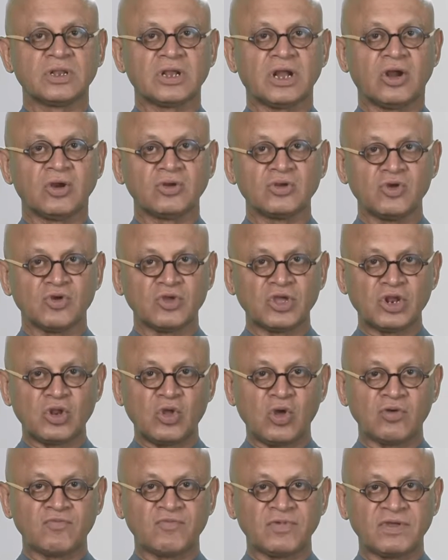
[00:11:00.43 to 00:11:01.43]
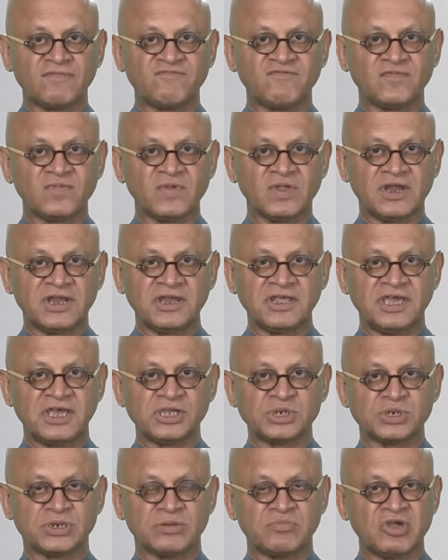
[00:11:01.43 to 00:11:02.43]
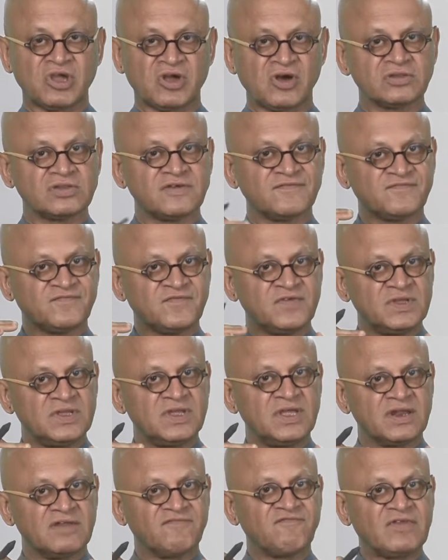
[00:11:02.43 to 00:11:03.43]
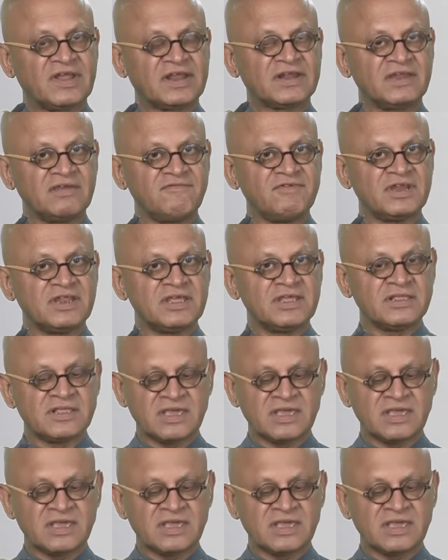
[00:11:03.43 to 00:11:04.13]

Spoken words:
outgoing long wave radiation because of reflectivity.